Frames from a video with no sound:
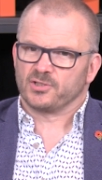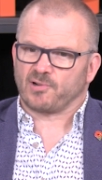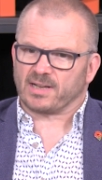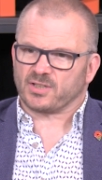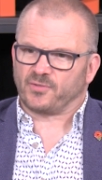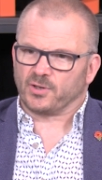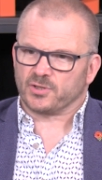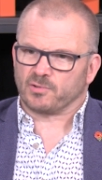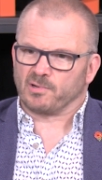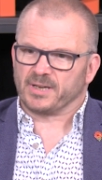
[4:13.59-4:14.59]

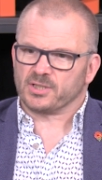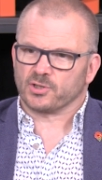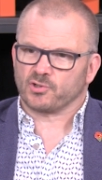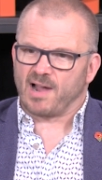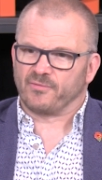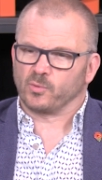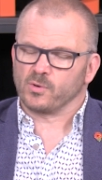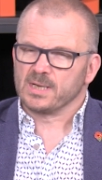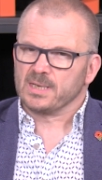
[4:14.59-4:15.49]
transfers through into travel.